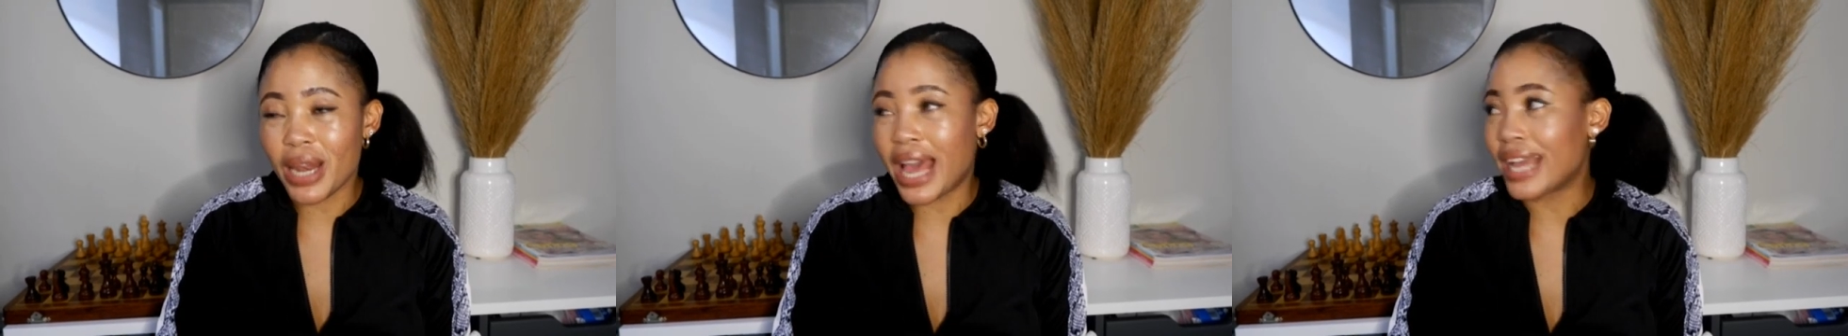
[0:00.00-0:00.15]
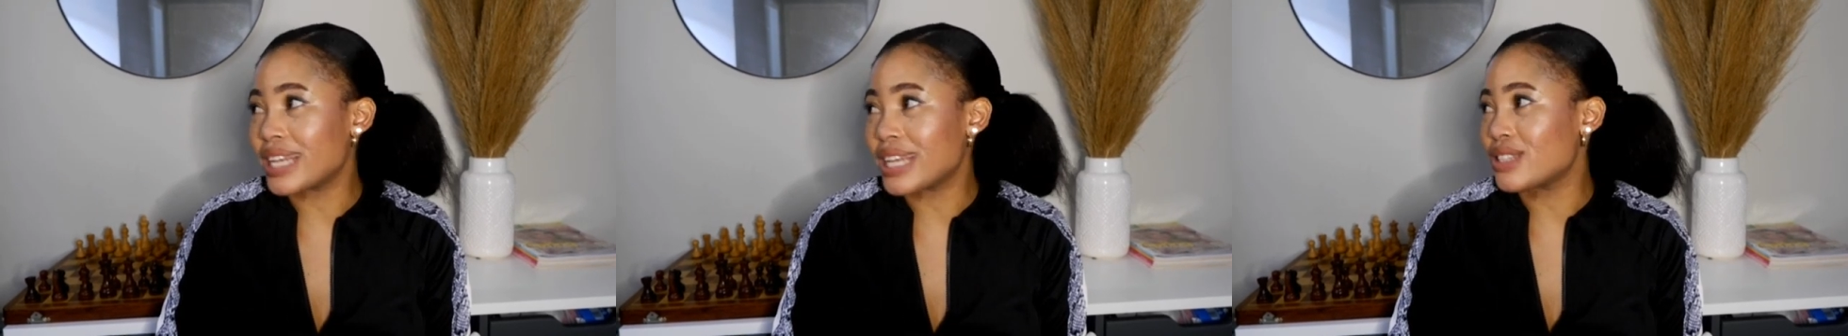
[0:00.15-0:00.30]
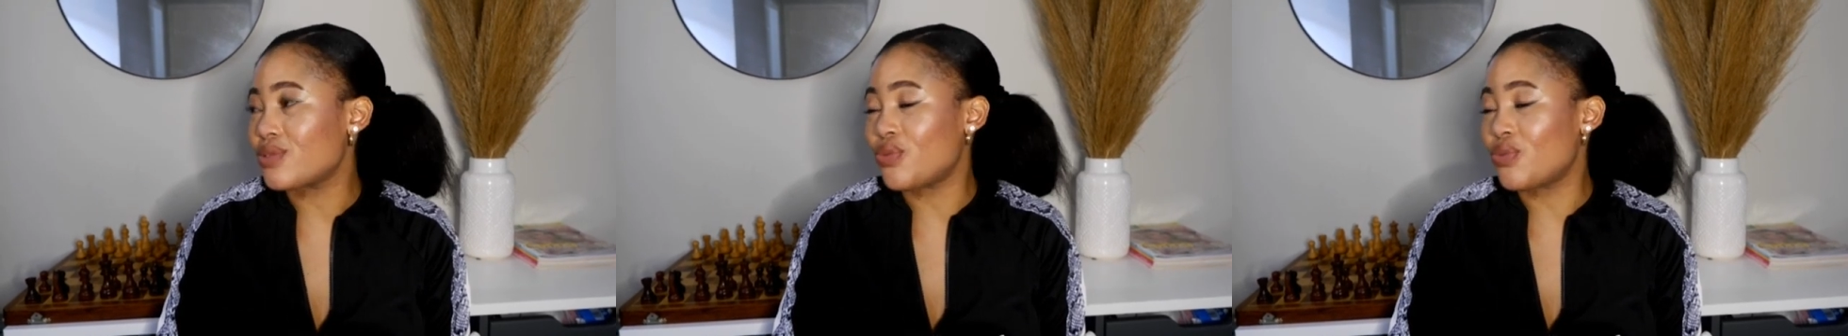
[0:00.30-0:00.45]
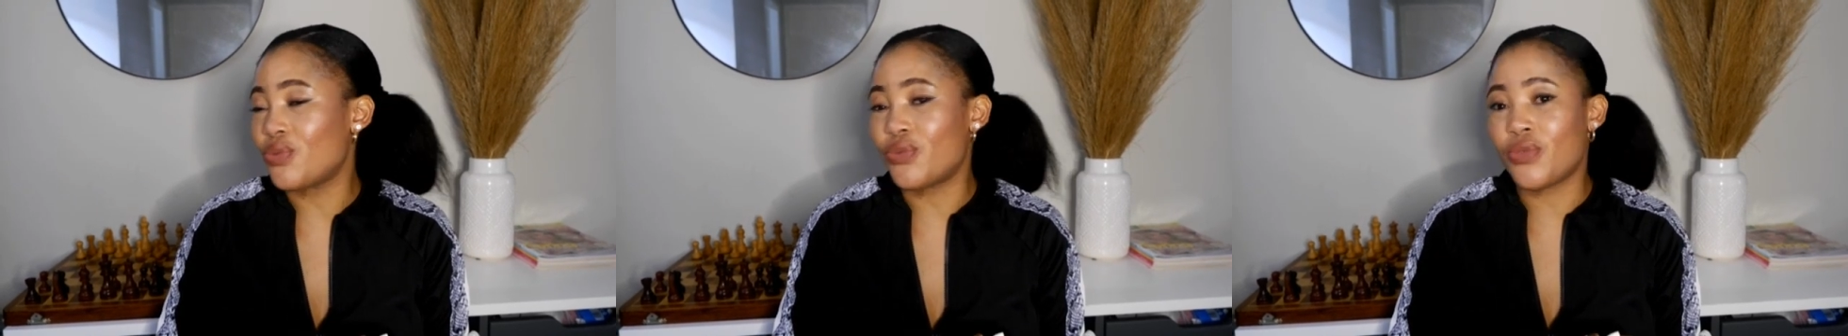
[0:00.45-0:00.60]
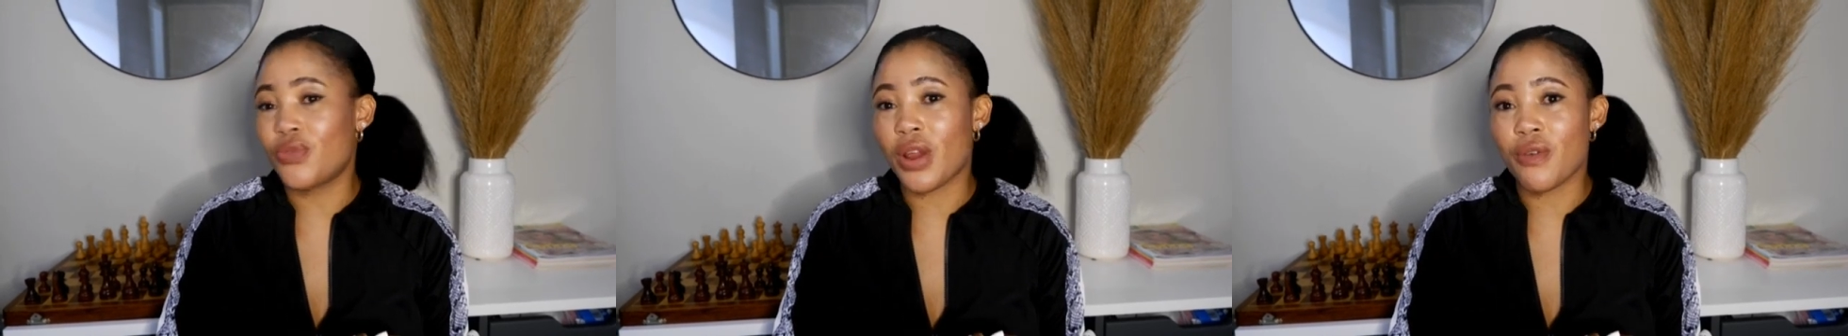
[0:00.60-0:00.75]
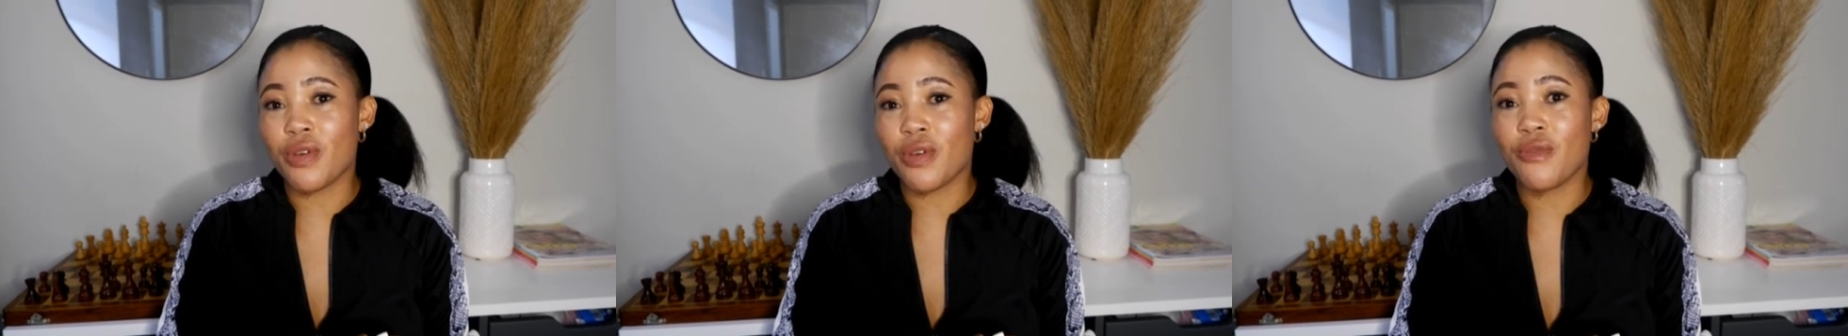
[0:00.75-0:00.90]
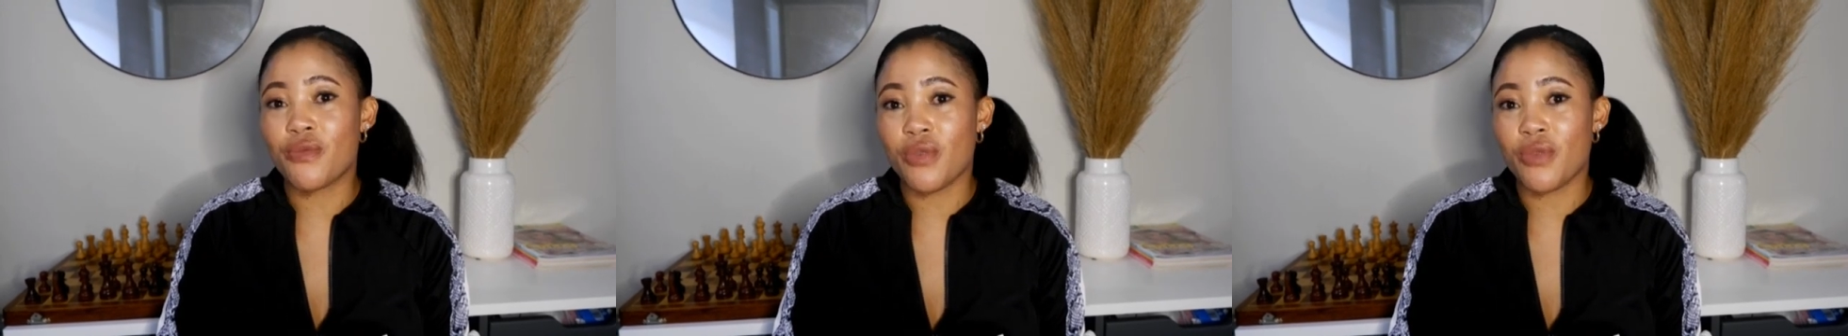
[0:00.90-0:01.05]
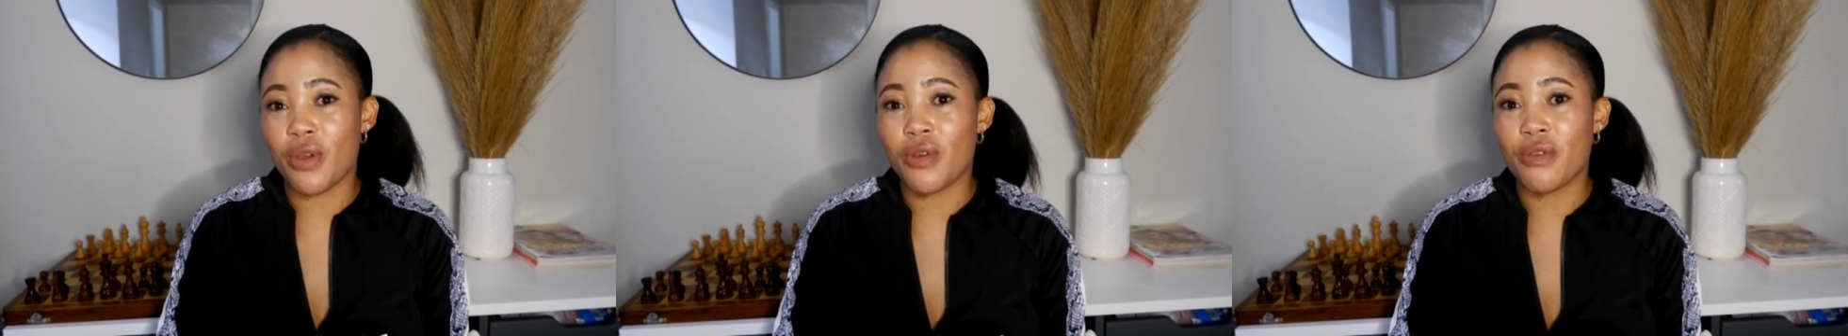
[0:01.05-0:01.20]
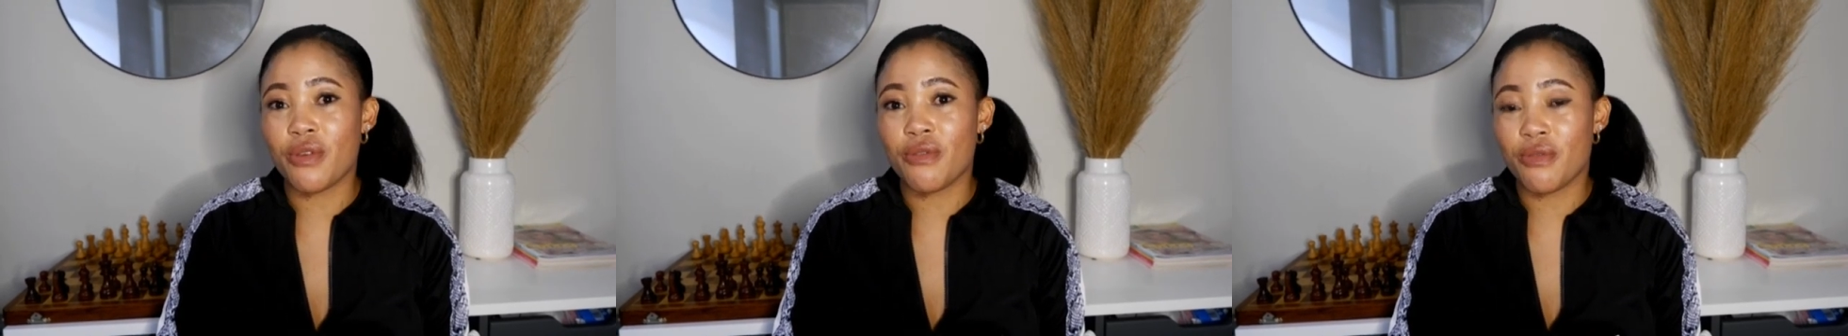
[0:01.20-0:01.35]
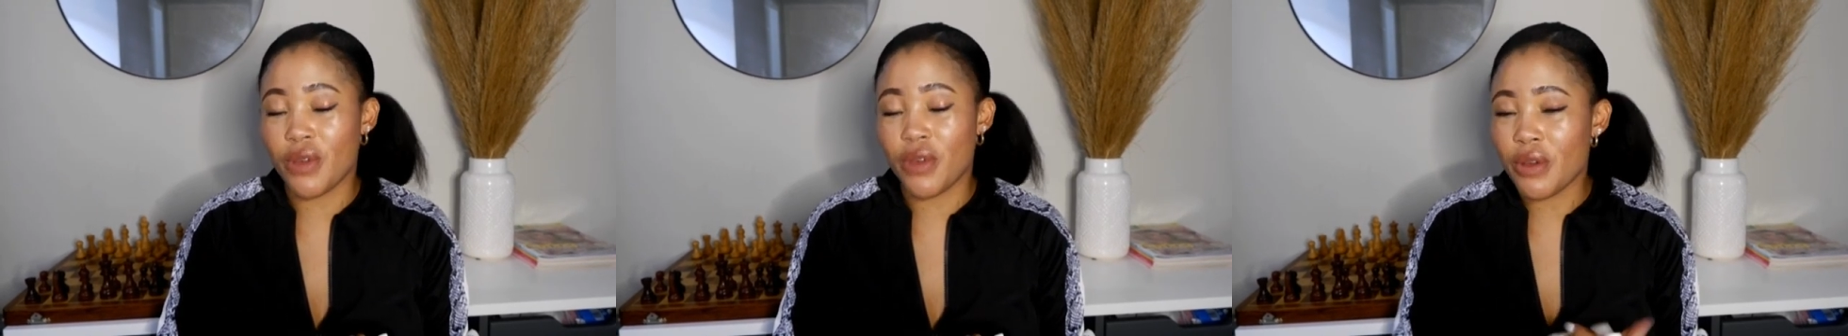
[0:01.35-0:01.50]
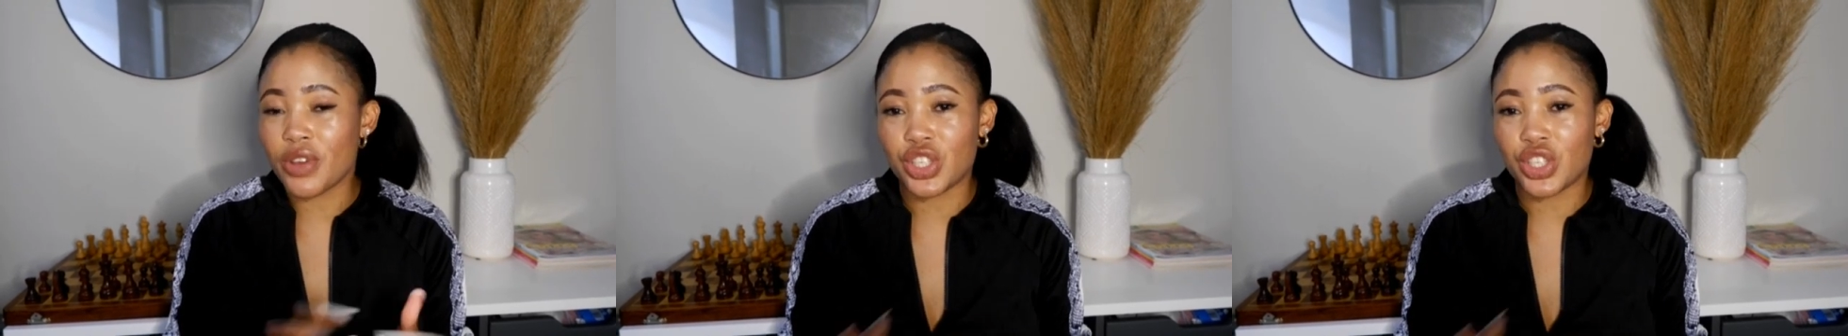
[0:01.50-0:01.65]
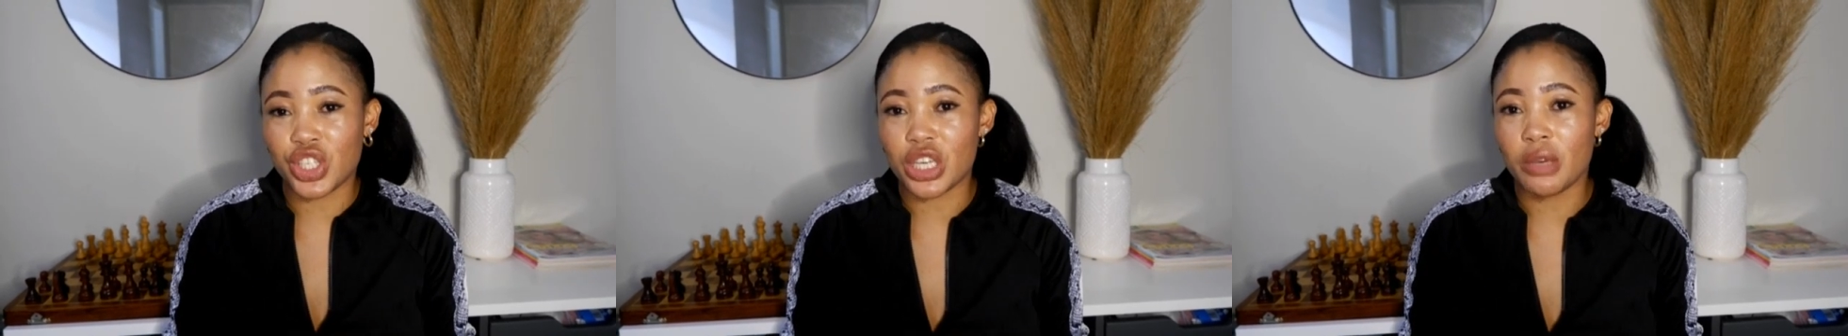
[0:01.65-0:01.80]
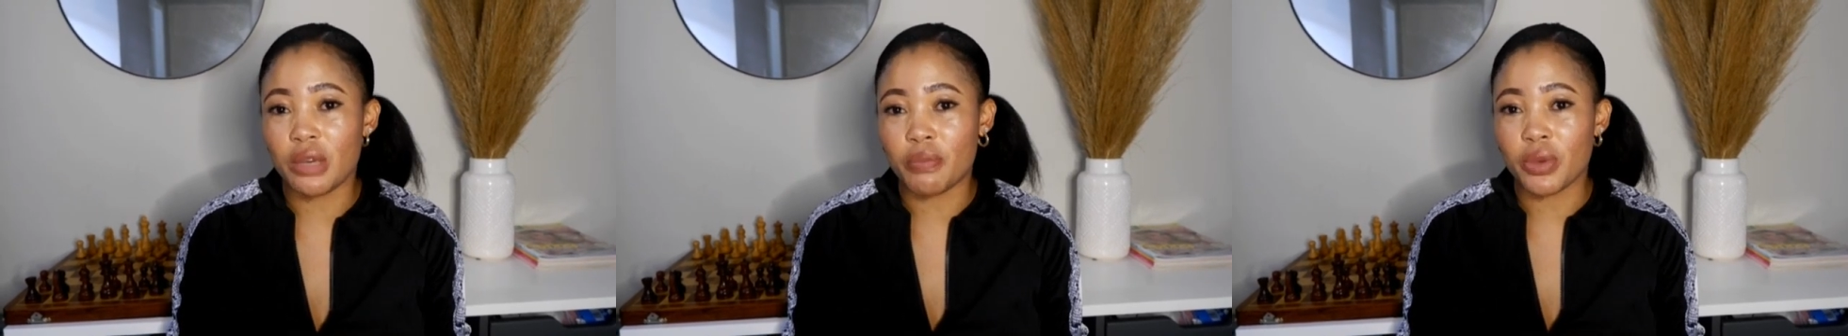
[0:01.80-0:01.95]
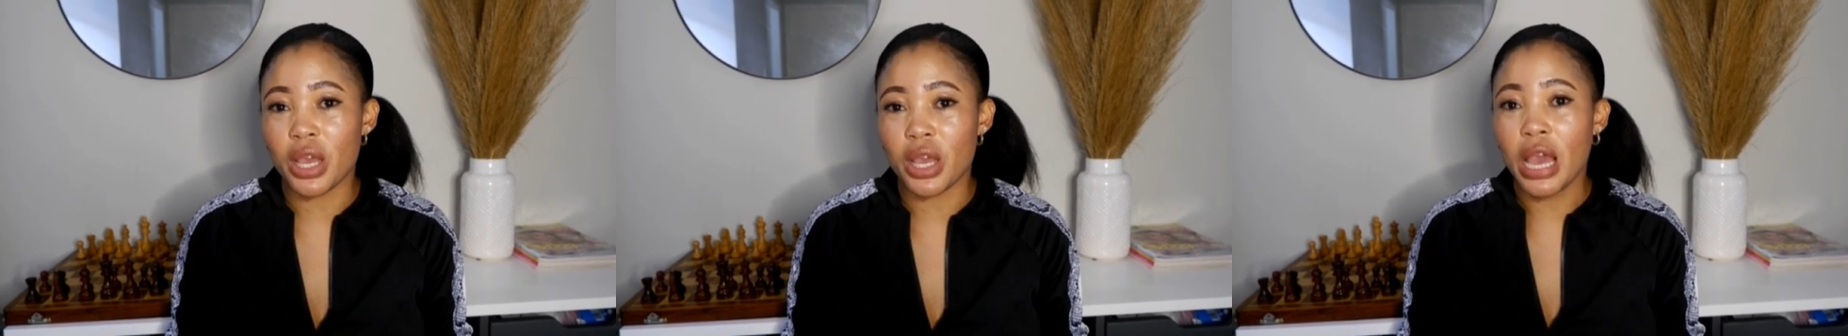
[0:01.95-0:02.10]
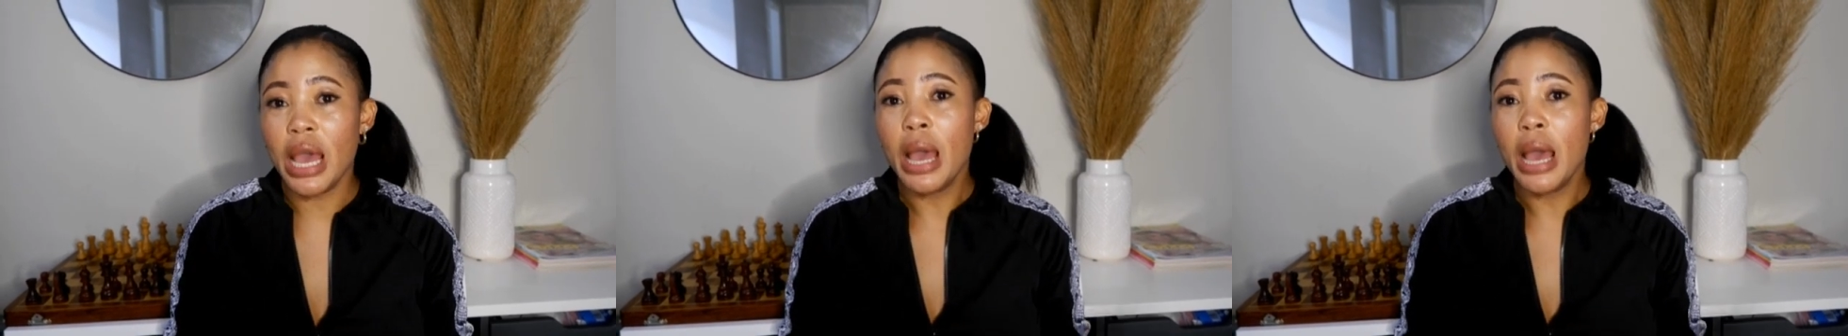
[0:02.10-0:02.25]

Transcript: Like, it's very cheap.